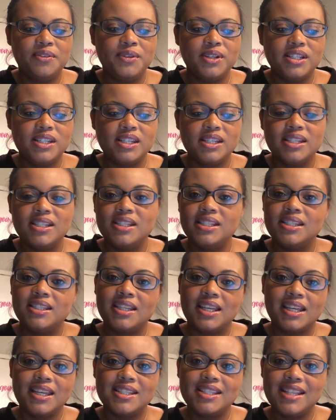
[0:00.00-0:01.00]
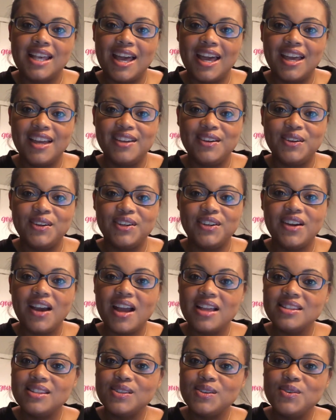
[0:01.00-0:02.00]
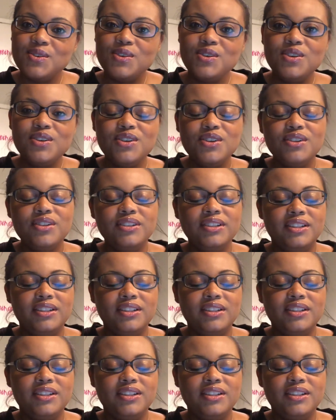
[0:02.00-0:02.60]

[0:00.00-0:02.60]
which is, like I said, going to grad school,